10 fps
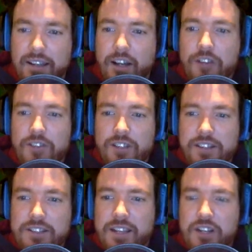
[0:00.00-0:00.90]
All of a sudden,
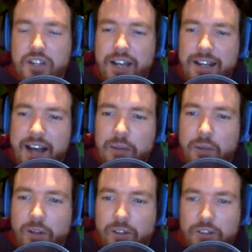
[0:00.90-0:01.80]
he's got a giant
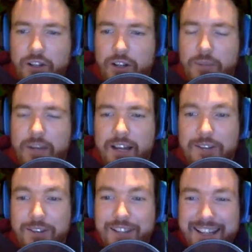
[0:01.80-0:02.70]
eyeball in his arm. I
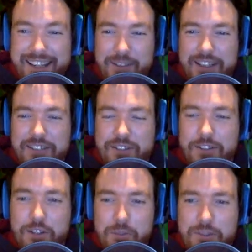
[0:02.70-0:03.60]
don't like when they
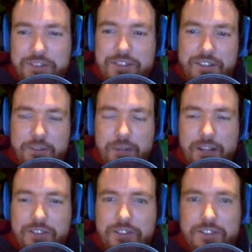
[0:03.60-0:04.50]
turn humans into these
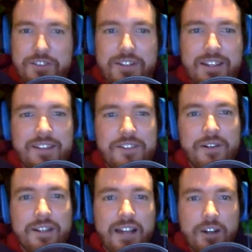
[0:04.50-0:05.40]
monsters, so
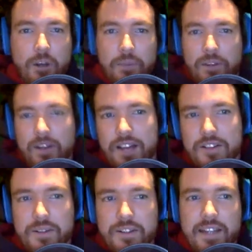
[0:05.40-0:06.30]
I kind of hope they're not
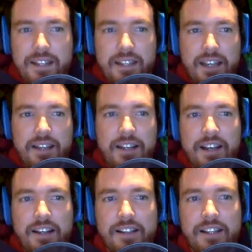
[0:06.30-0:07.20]
doing that again. I
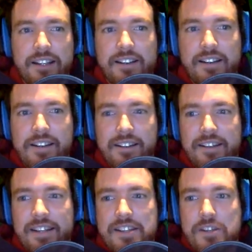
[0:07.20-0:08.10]
kind of like
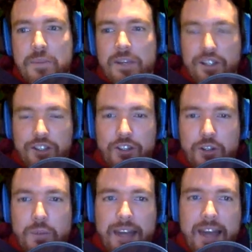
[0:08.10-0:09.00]
it to be a
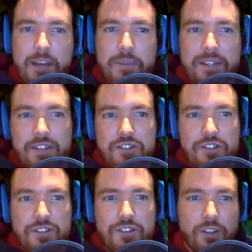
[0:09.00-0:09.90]
human enemy that's
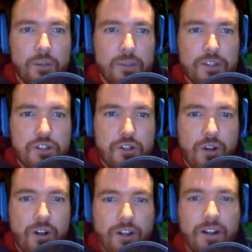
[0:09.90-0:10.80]
just a little bit
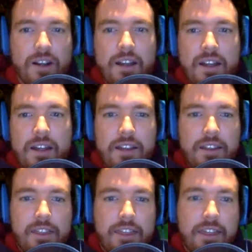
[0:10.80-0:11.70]
stronger
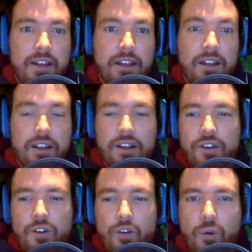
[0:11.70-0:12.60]
than
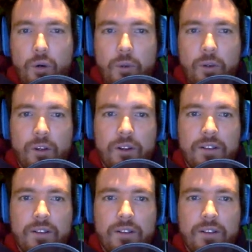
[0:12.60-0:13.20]
normal.